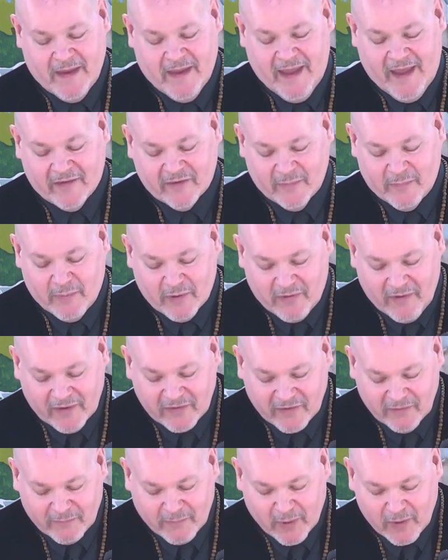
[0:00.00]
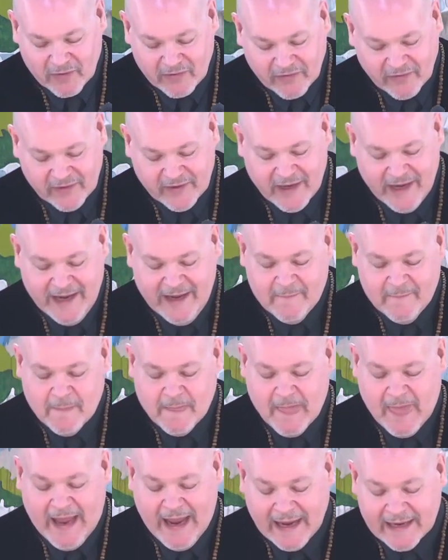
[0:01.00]
As a progressive person,
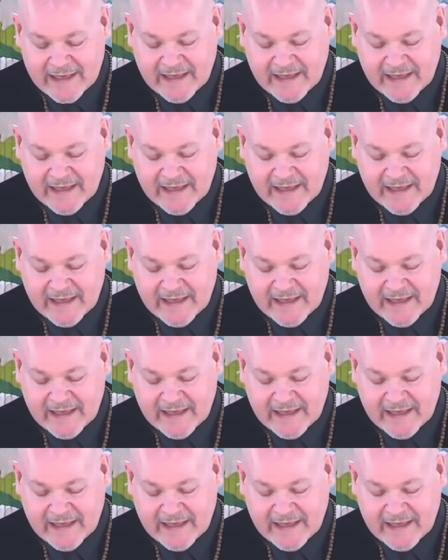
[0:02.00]
I